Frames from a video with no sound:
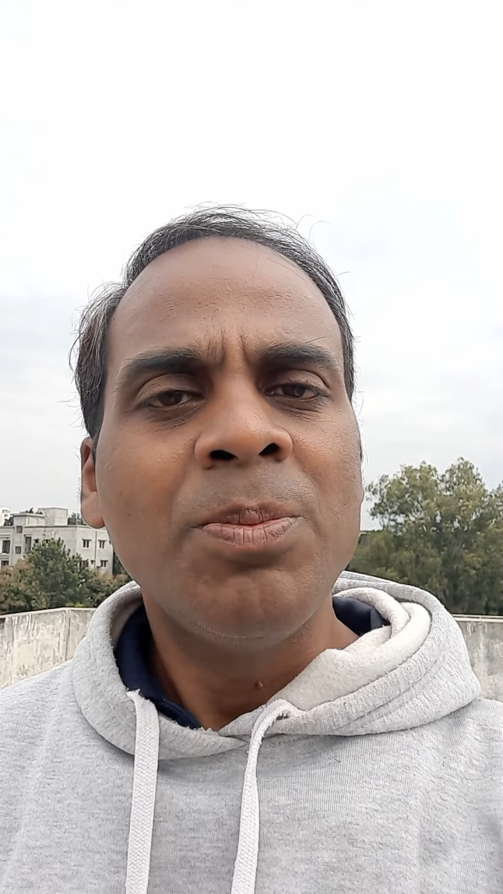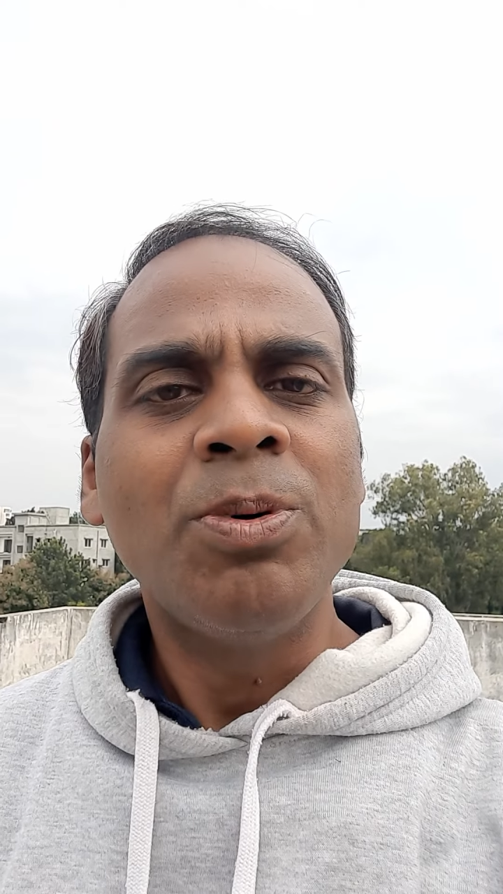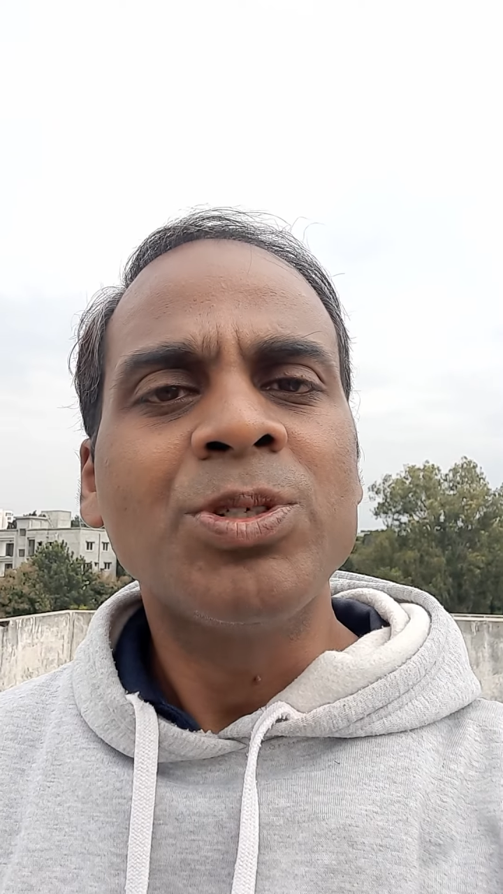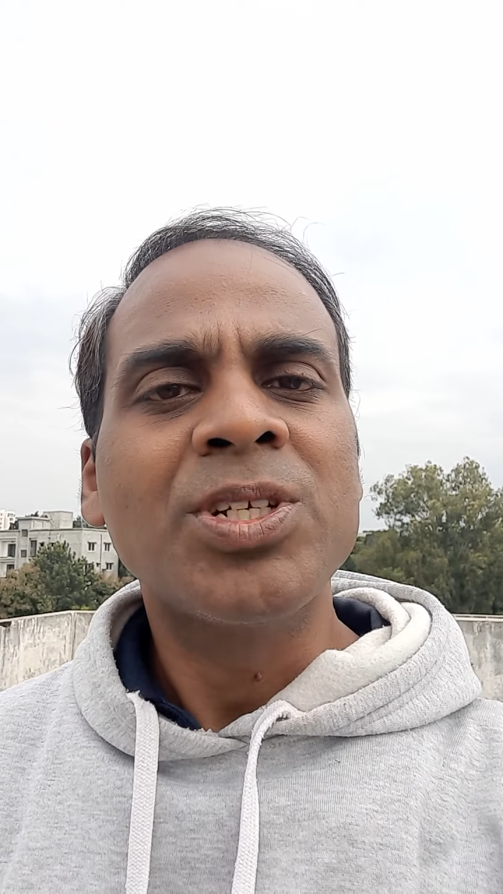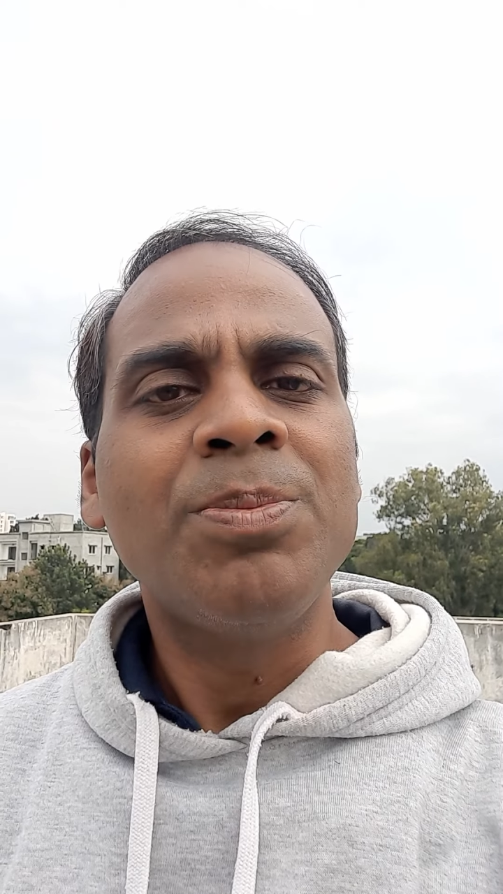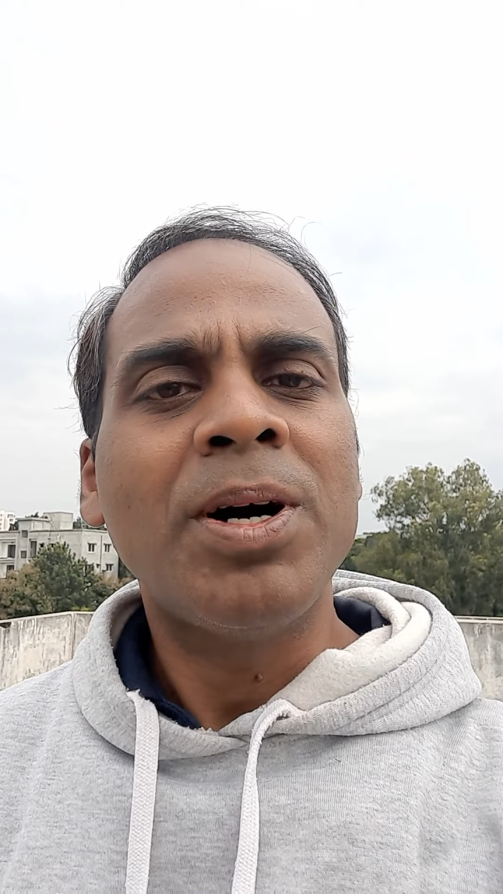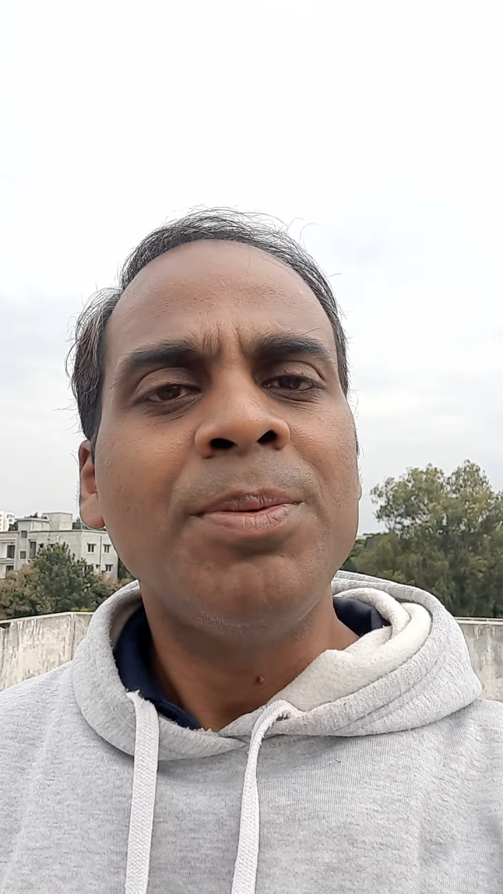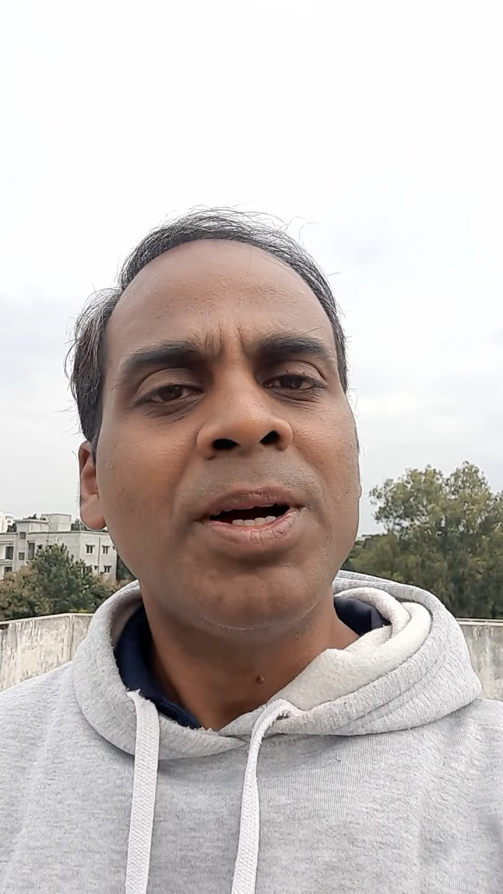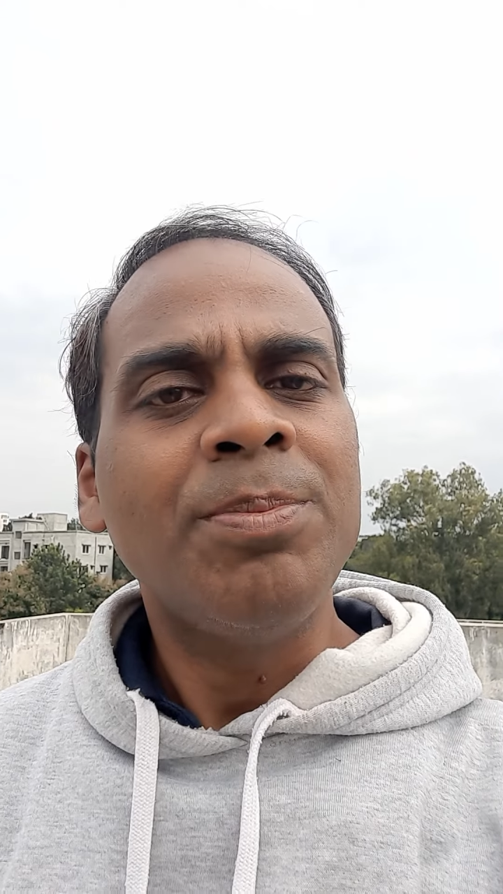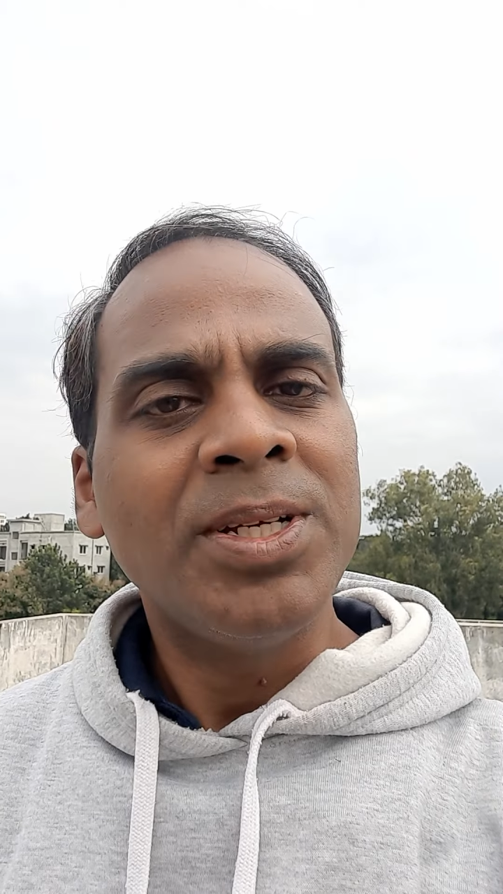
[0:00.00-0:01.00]
posted by
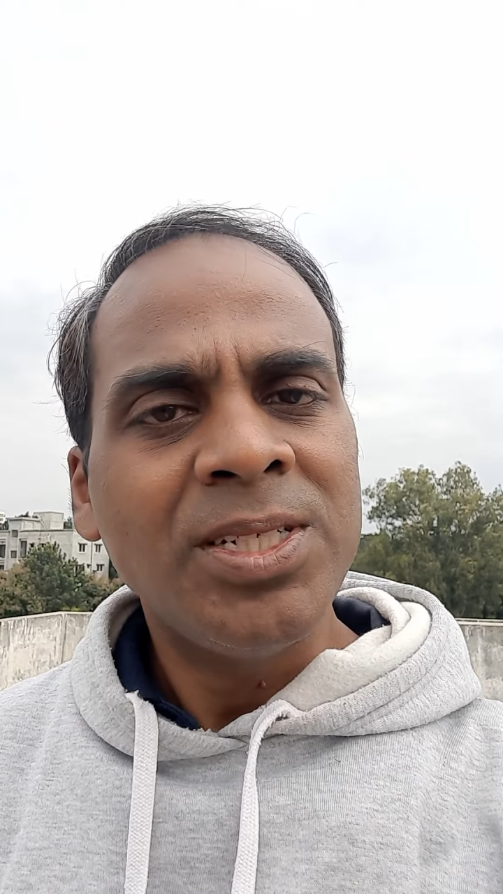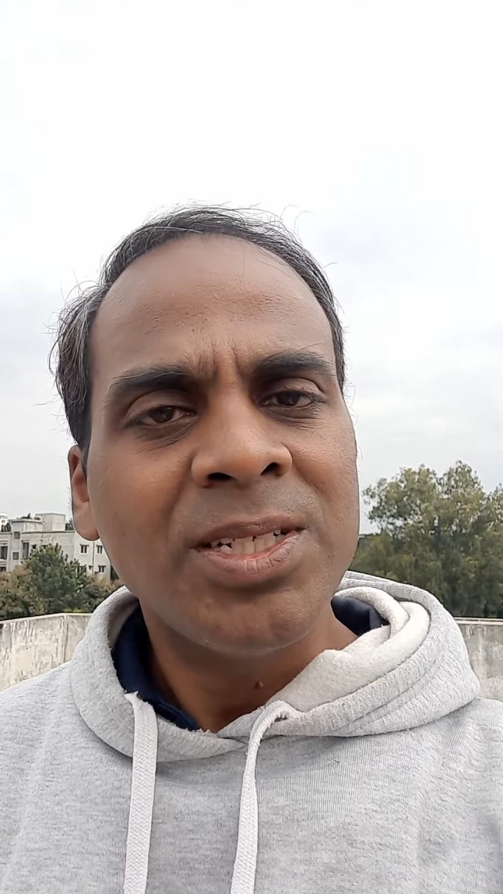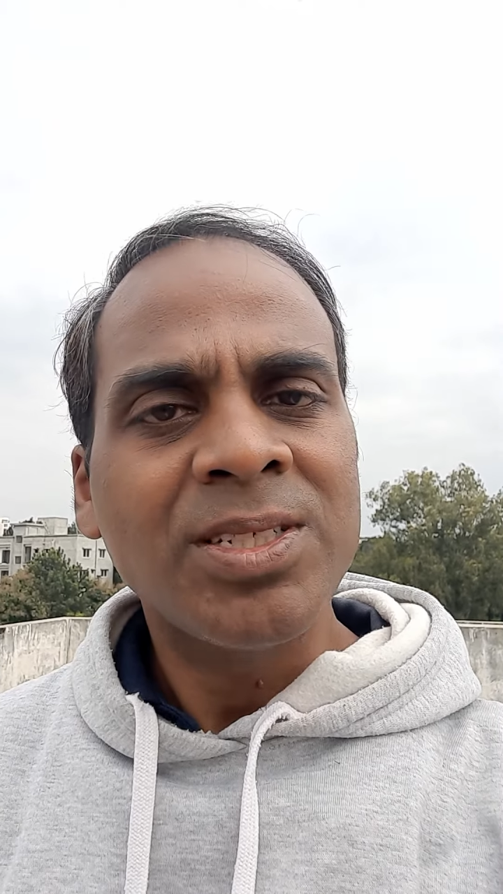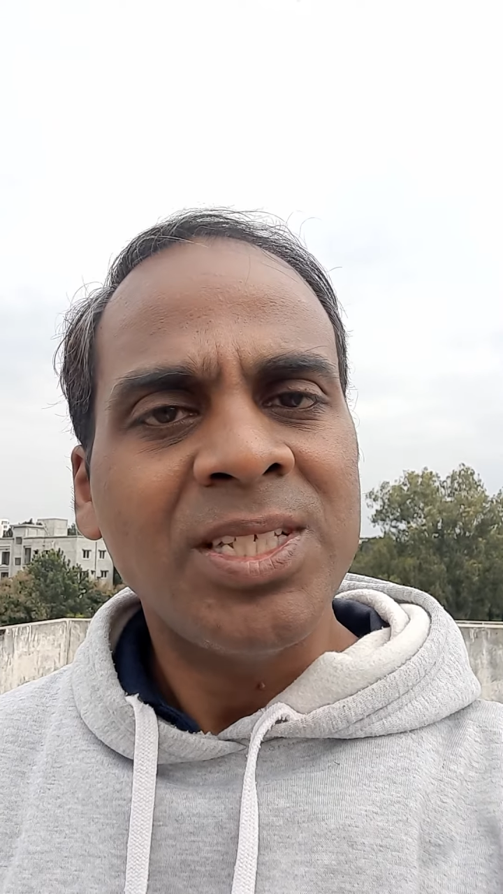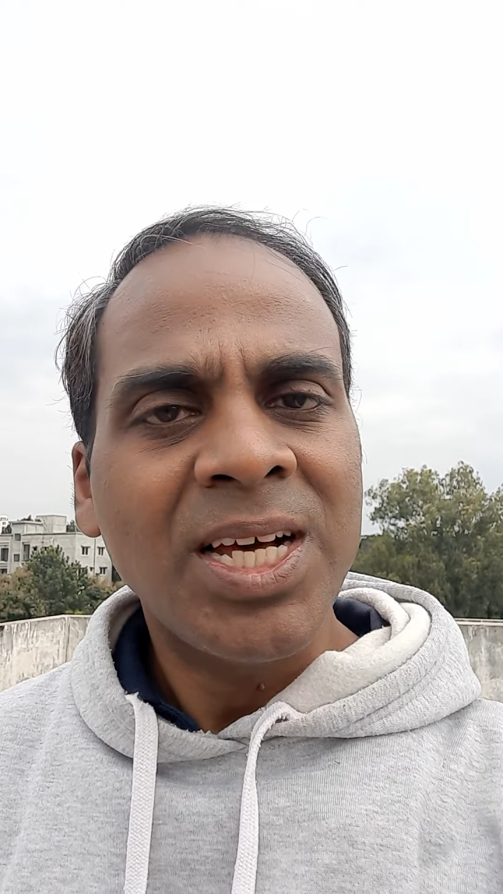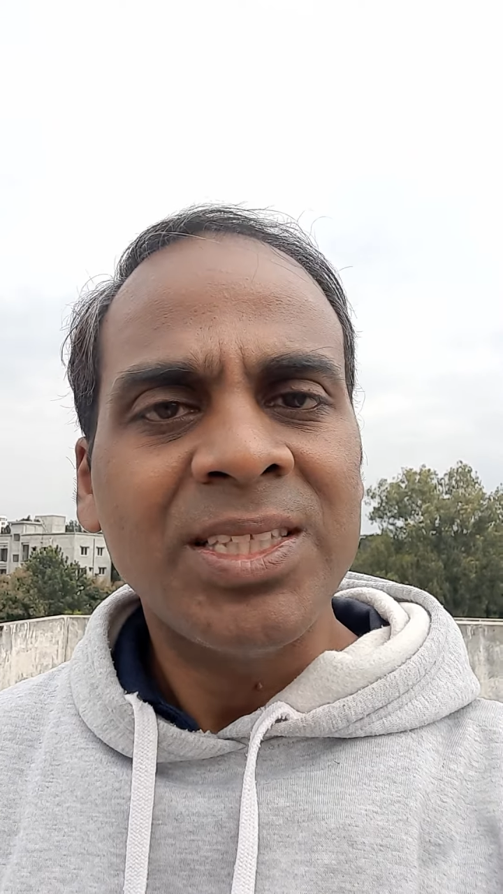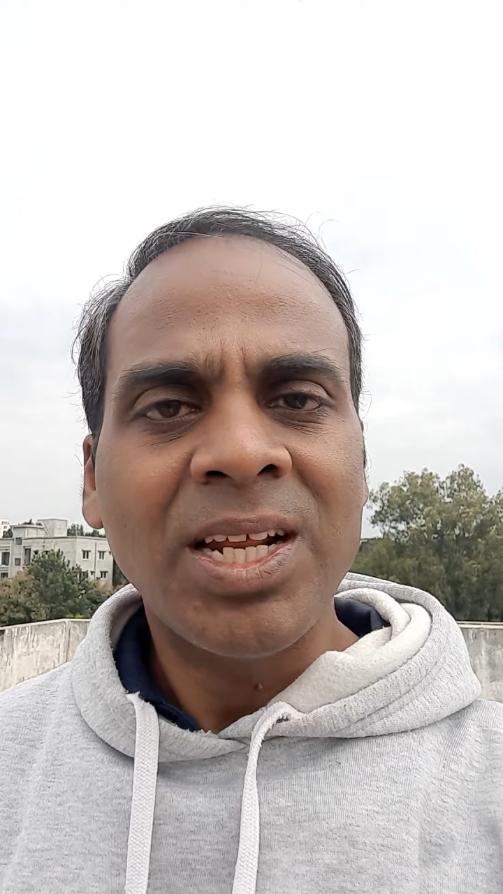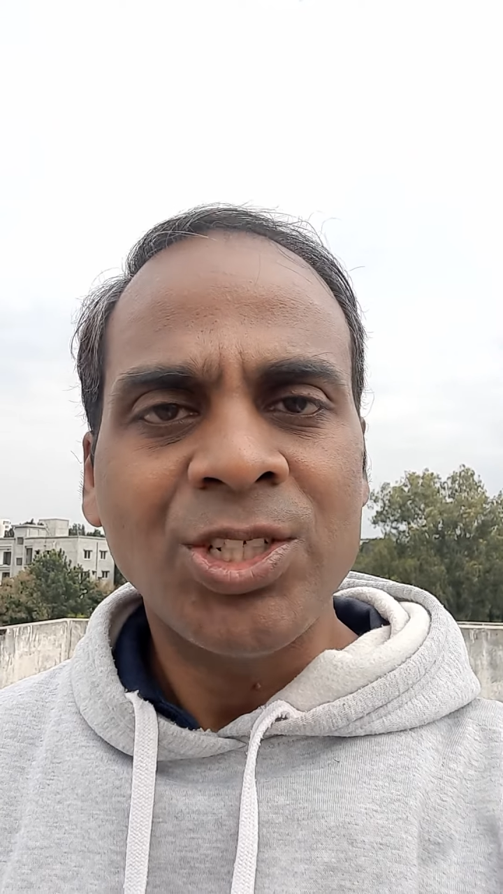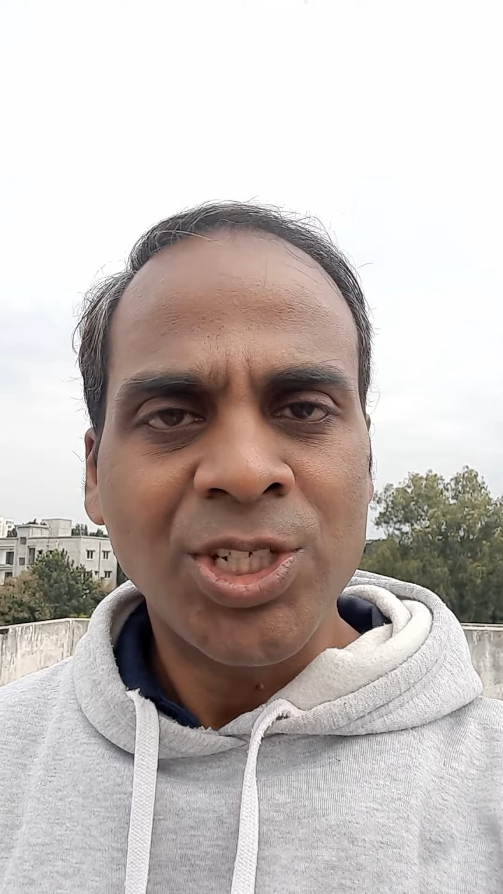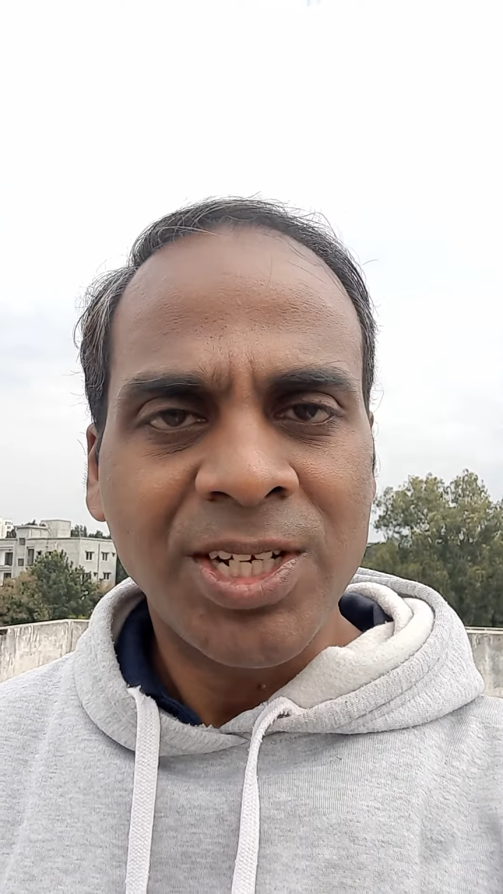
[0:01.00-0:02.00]
my mentor Siddharth
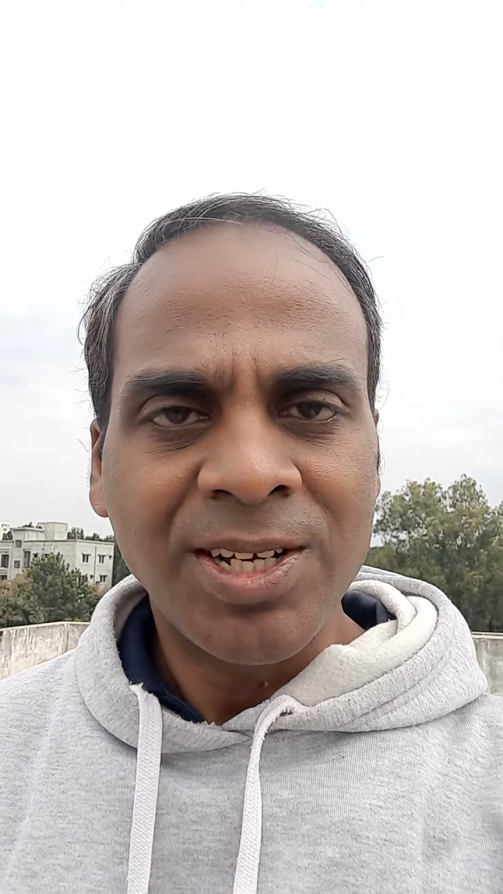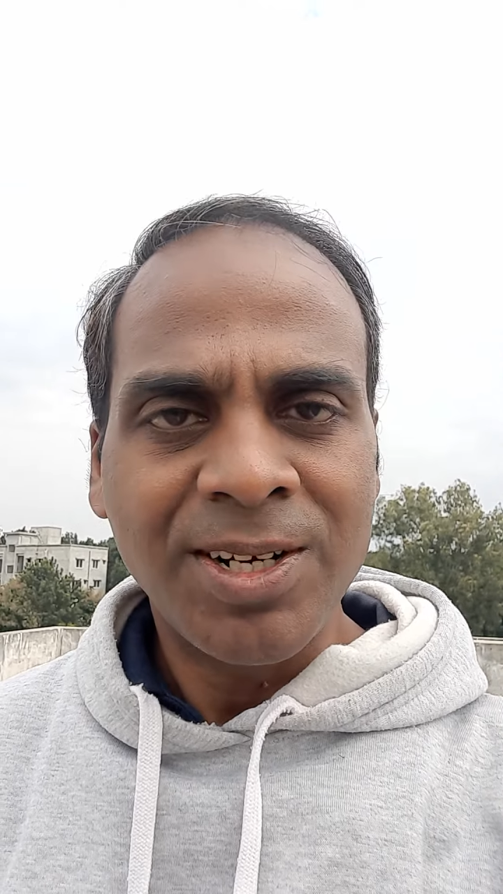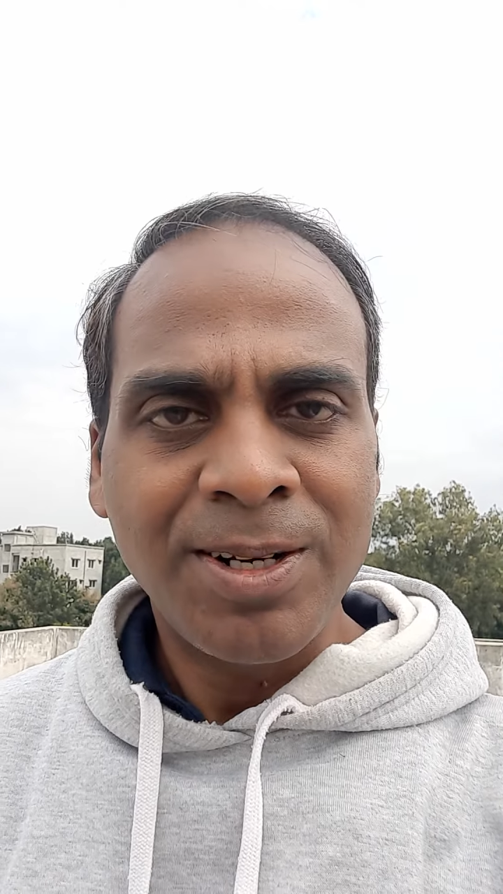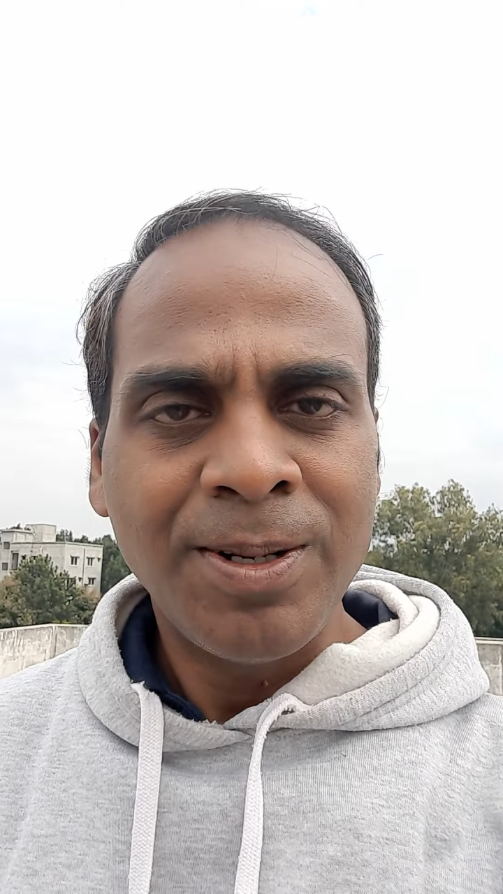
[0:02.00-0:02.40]
Rajsekar.